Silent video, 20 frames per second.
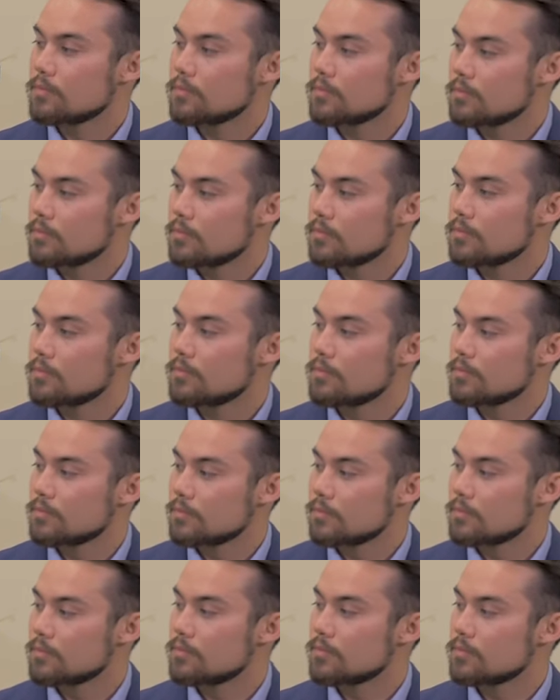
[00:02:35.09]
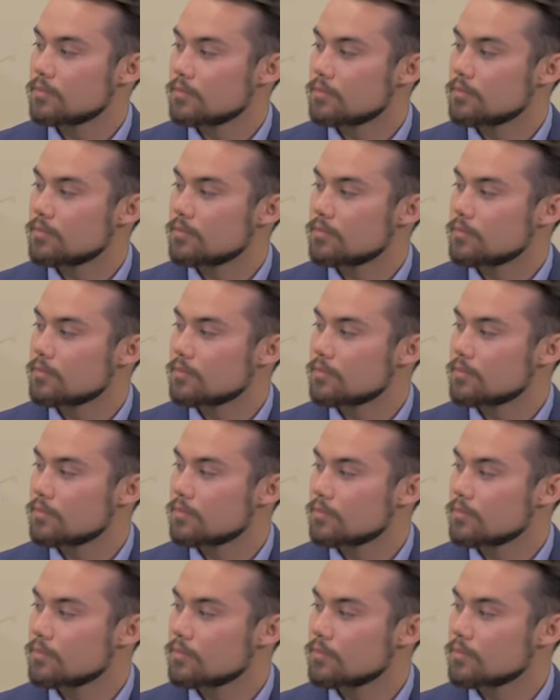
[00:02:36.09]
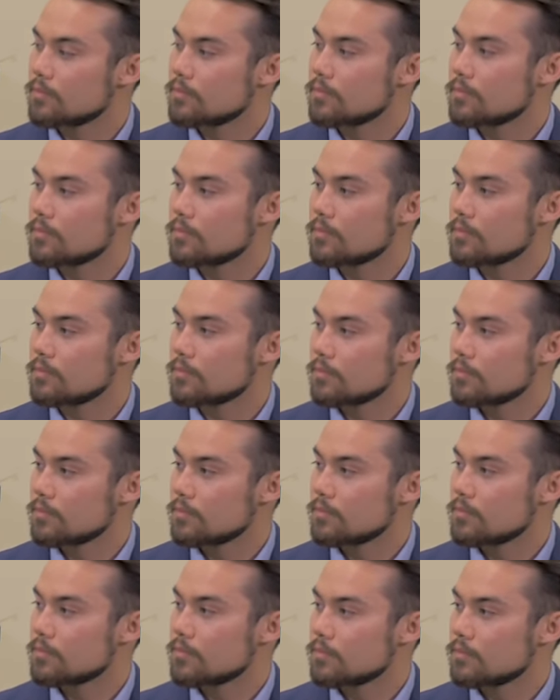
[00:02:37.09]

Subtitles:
[no speech]